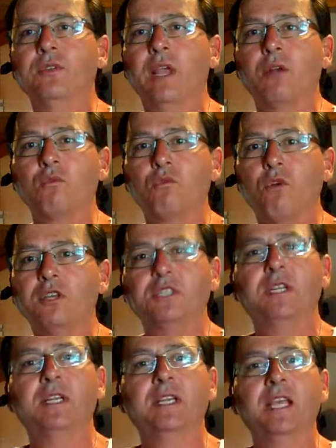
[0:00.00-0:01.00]
that rush
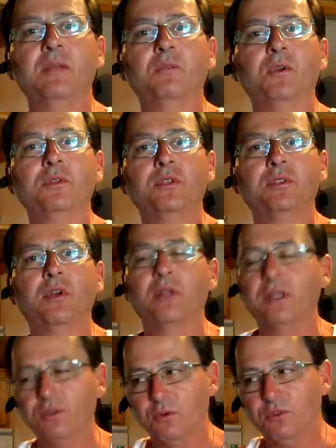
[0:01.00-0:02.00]
that came with it, though,
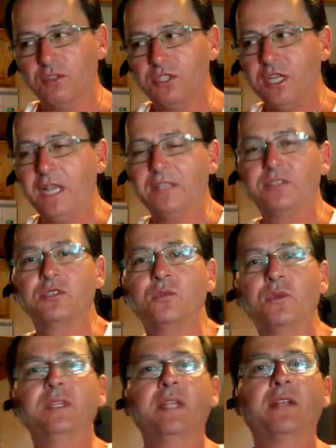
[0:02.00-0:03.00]
that there was a chance to
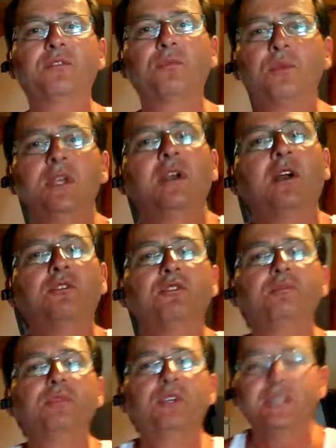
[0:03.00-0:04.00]
win that $300
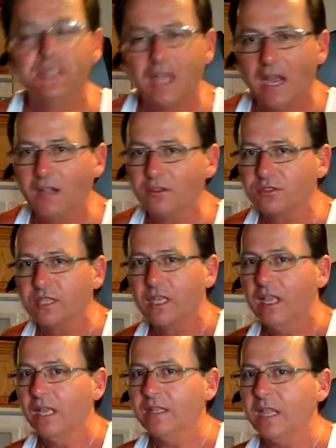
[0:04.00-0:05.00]
million.
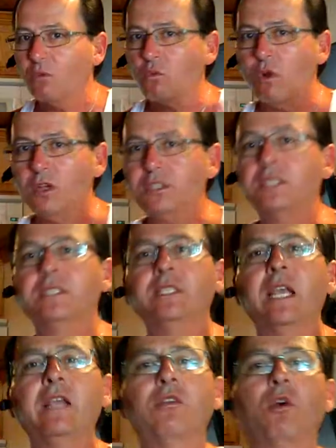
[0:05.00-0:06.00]
And that rush can
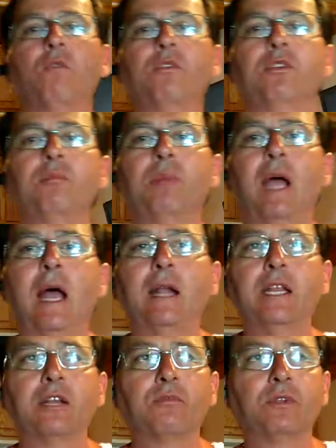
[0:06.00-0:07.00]
take over your
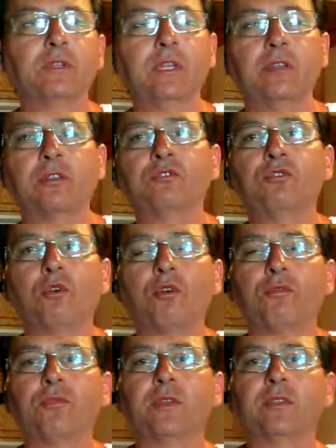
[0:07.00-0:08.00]
body and release
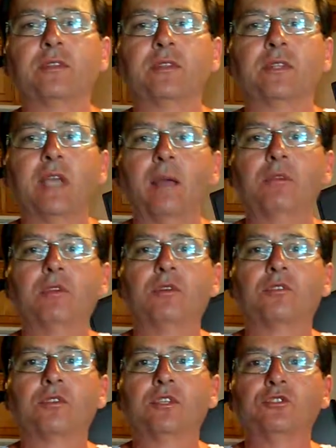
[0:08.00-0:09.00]
endorphins and
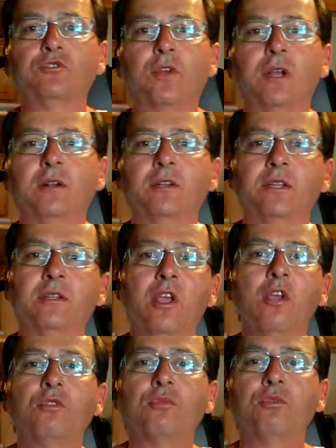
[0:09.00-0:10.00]
chemicals and adrenaline
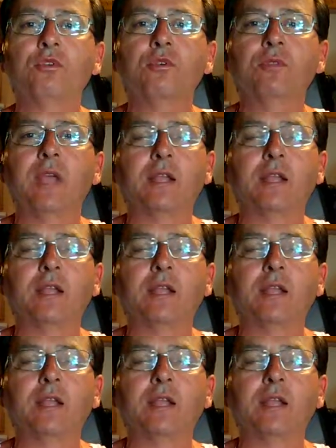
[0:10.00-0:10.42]
through you.